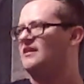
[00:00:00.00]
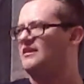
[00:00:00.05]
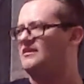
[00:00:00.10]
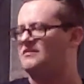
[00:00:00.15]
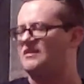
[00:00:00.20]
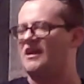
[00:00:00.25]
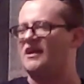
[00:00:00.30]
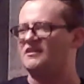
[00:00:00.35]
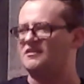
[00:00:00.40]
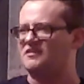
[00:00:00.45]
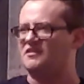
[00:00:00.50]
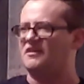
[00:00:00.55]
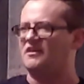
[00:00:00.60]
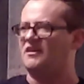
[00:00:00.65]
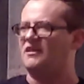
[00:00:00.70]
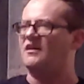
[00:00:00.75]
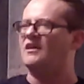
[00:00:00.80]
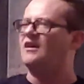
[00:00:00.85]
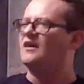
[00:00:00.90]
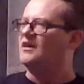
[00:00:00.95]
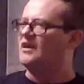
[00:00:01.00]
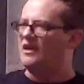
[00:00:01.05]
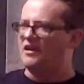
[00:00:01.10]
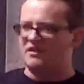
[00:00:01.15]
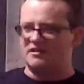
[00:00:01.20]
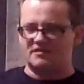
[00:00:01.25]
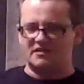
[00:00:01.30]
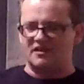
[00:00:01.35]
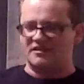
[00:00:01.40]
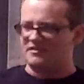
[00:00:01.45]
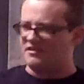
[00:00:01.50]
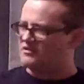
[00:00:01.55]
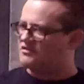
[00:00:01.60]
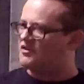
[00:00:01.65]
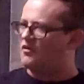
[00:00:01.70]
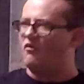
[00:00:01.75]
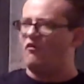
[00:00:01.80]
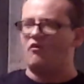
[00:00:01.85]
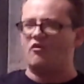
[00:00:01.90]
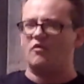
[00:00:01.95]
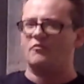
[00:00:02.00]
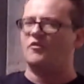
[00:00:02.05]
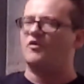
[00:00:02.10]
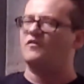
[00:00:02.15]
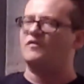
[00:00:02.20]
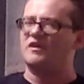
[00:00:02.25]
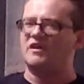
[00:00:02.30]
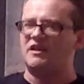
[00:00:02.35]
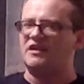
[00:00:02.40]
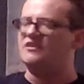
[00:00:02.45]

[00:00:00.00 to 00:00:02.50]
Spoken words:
He's actually, and because it's a horror movie,